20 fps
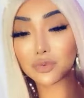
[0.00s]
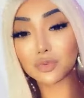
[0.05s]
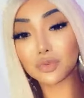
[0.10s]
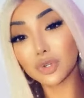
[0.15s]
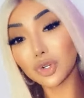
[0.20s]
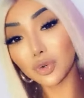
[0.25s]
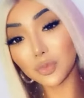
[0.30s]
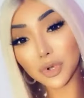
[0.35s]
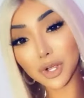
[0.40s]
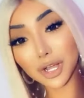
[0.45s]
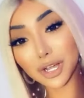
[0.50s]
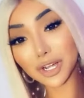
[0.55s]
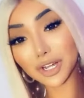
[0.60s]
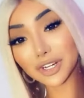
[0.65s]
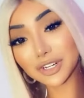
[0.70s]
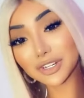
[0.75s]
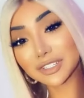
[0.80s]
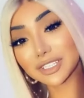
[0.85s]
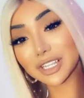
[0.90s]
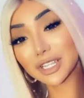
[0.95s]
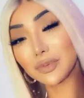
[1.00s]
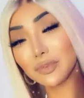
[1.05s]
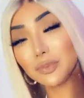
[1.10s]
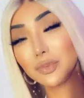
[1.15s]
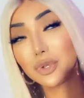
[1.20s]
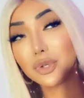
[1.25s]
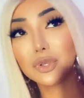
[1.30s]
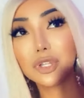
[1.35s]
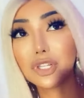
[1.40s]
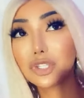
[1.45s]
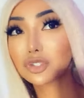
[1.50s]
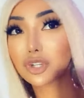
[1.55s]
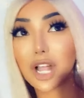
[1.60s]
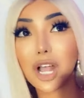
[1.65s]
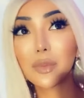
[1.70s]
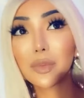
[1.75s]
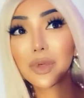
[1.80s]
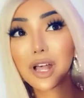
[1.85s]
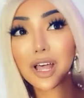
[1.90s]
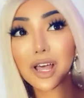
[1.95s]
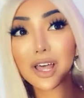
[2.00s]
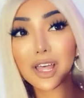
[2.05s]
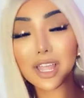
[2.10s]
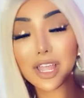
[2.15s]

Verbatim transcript: rumors and beauty drama